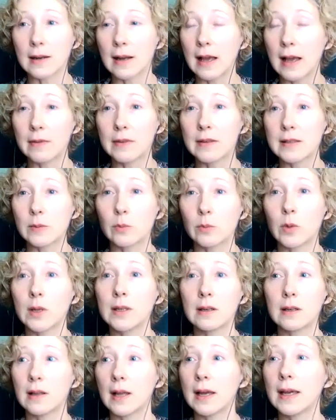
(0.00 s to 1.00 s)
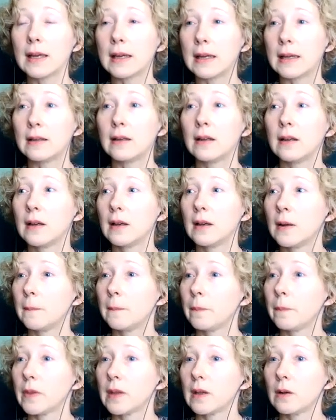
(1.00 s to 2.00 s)
And I had this one client
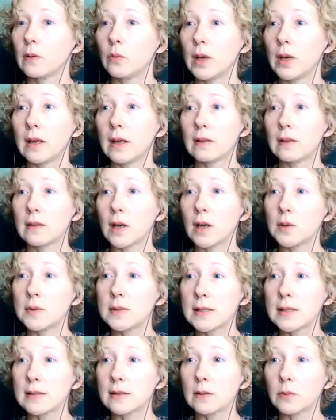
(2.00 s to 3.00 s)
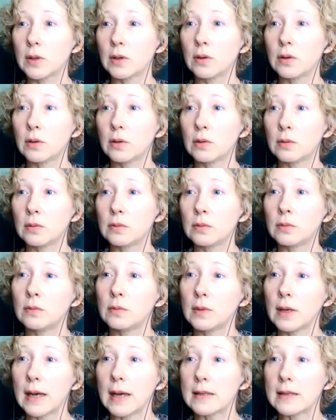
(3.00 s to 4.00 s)
with o-
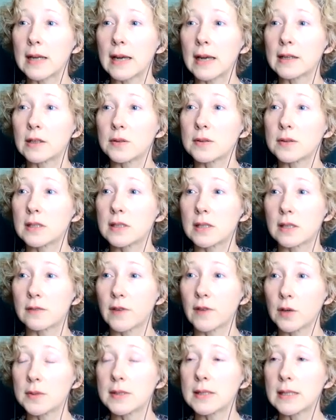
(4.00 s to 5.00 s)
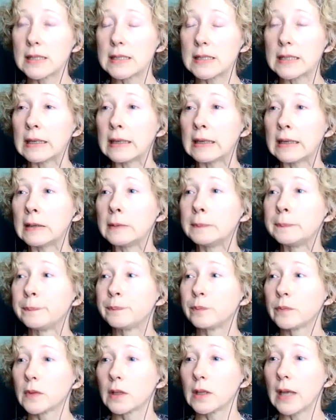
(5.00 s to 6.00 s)
who had a diagnosis of OCD,
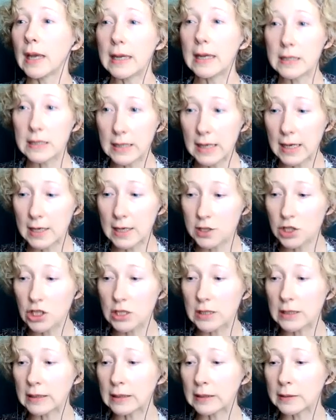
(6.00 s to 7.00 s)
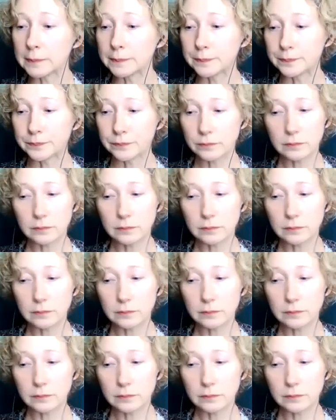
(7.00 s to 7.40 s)
ADHD,